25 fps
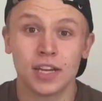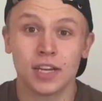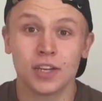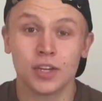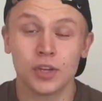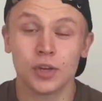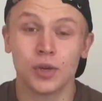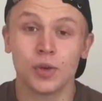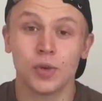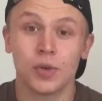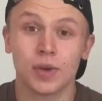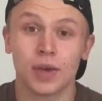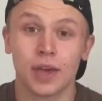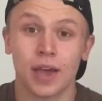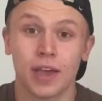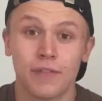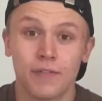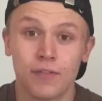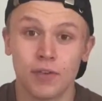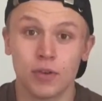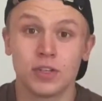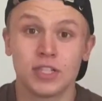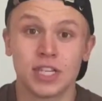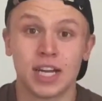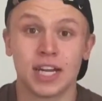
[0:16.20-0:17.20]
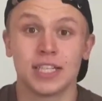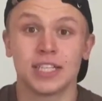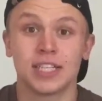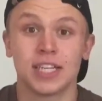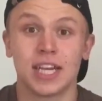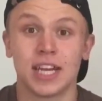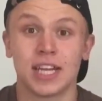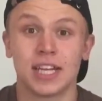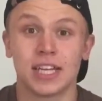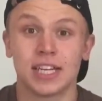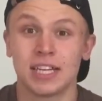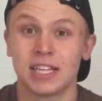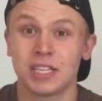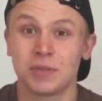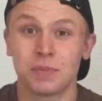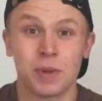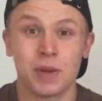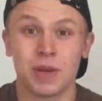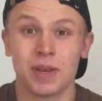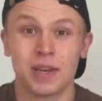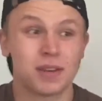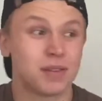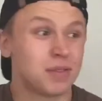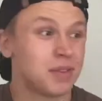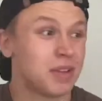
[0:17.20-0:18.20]
gonna do a food challenge again. It's
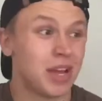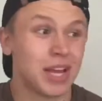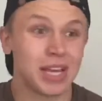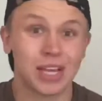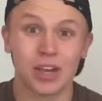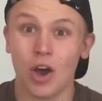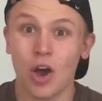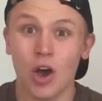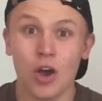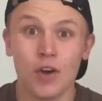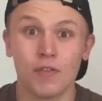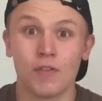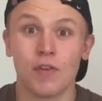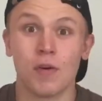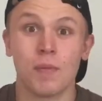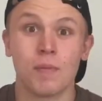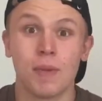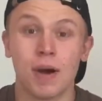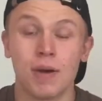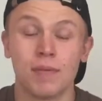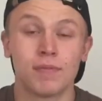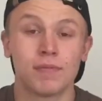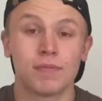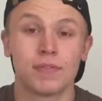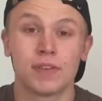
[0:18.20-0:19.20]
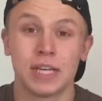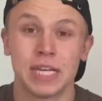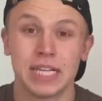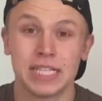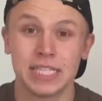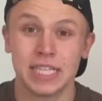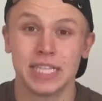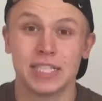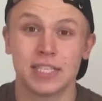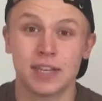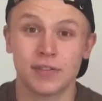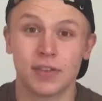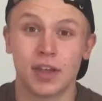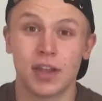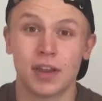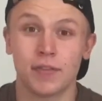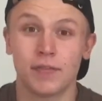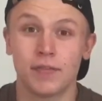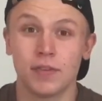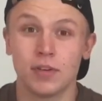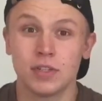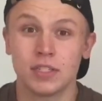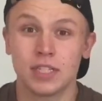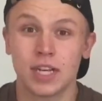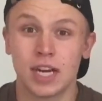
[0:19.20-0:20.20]
been like over a month since I've done a
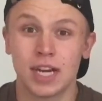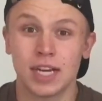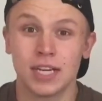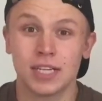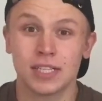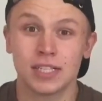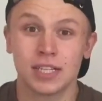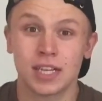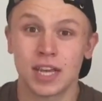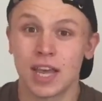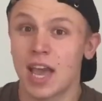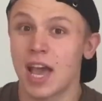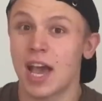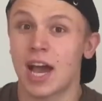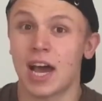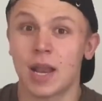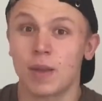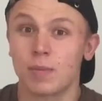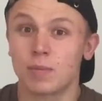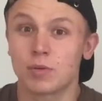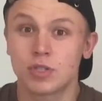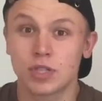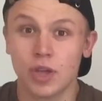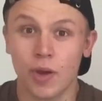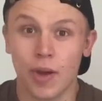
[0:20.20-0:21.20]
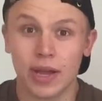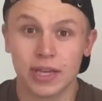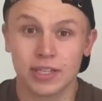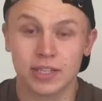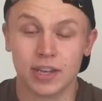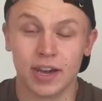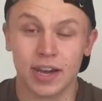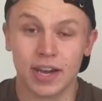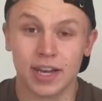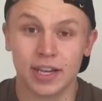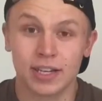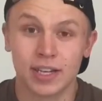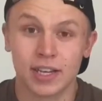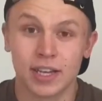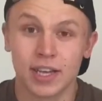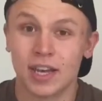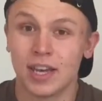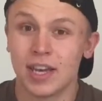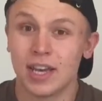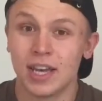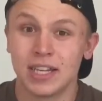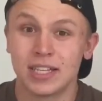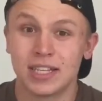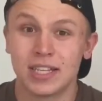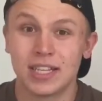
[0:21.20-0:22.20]
food challenge, and I'm so excited.
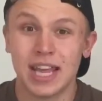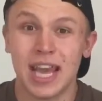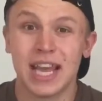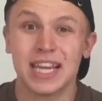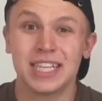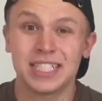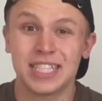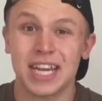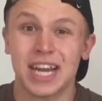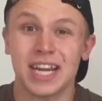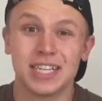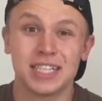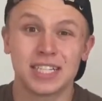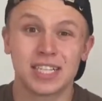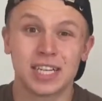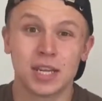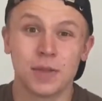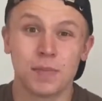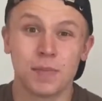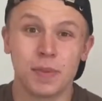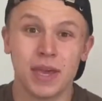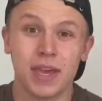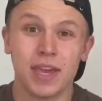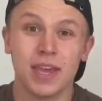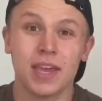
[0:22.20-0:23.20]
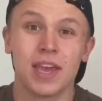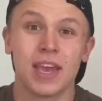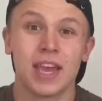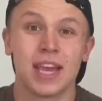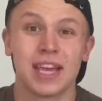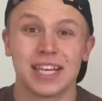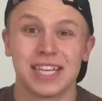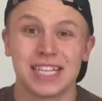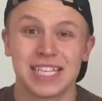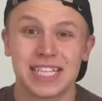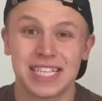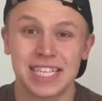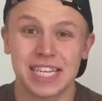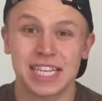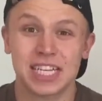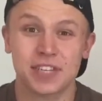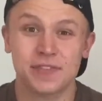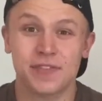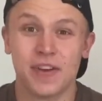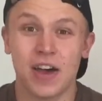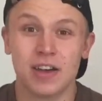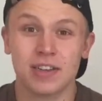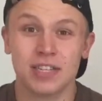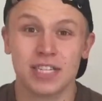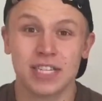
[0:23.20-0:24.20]
Today's challenge is gonna be a
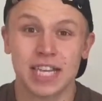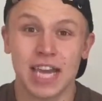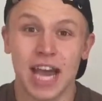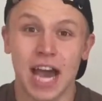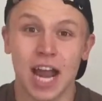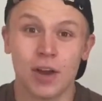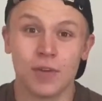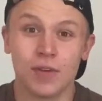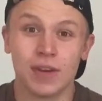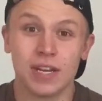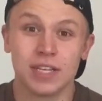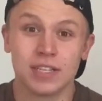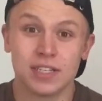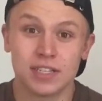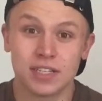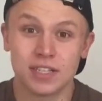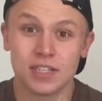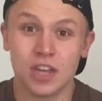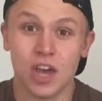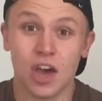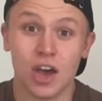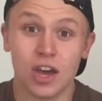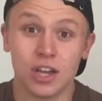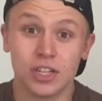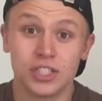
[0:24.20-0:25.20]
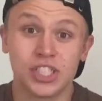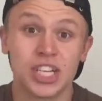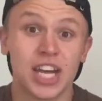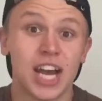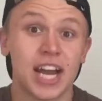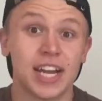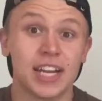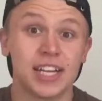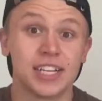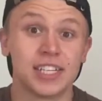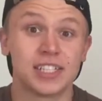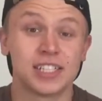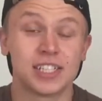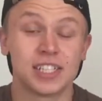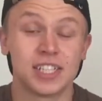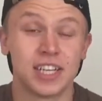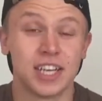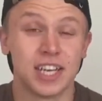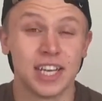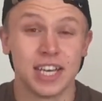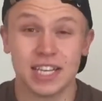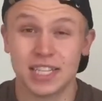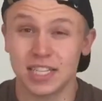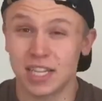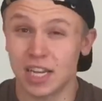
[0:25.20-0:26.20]
6,000 calorie dessert challenge.
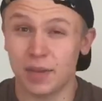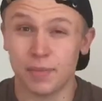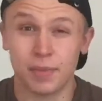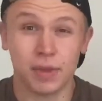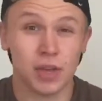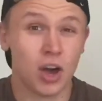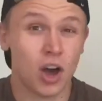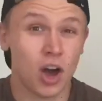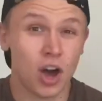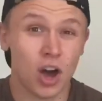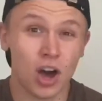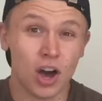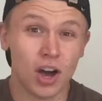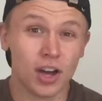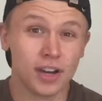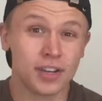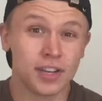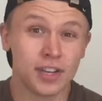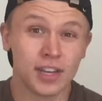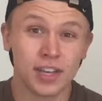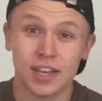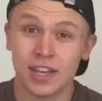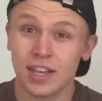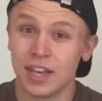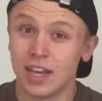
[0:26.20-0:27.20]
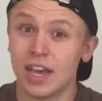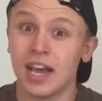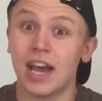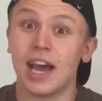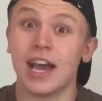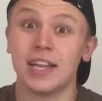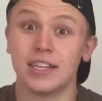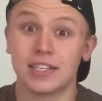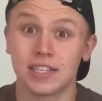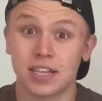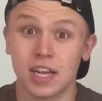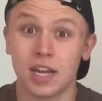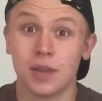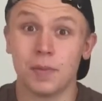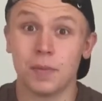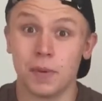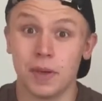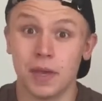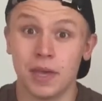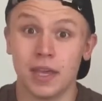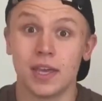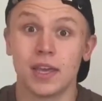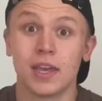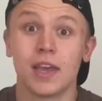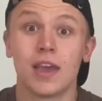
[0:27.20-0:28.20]
It's gonna be hard, and it's gonna
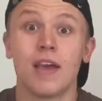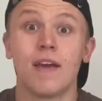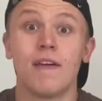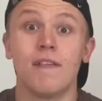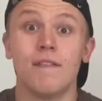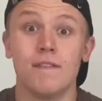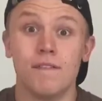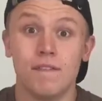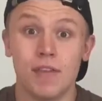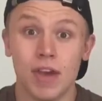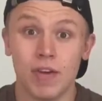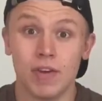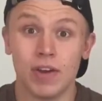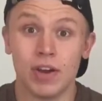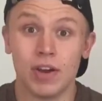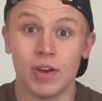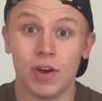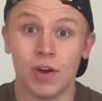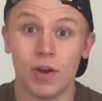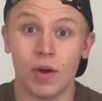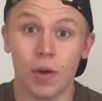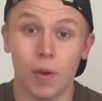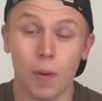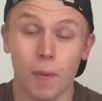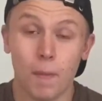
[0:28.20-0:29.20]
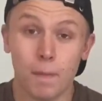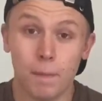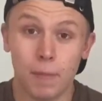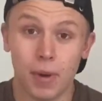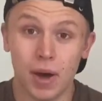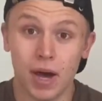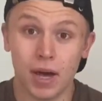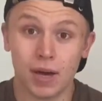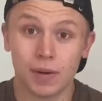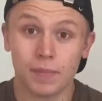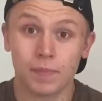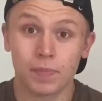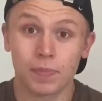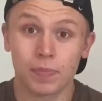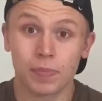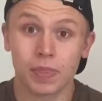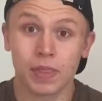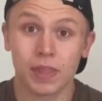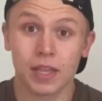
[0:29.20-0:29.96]
be very long, but